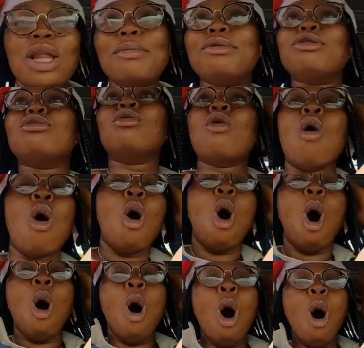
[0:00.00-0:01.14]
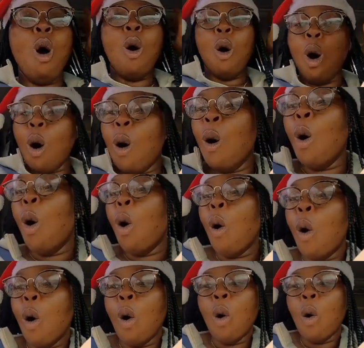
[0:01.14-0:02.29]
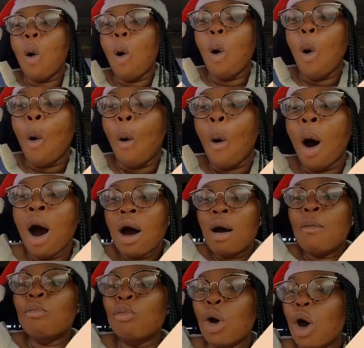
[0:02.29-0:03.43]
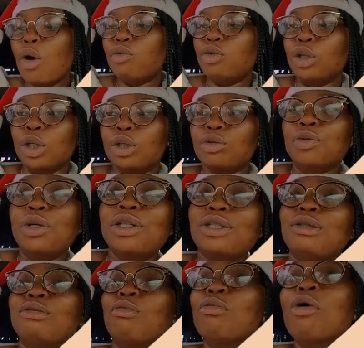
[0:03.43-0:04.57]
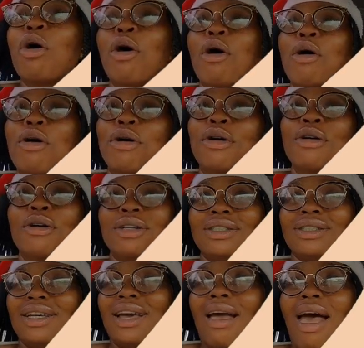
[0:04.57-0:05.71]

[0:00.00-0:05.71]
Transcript: Let me do. Ho ho ho ho ho. Merry Christmas.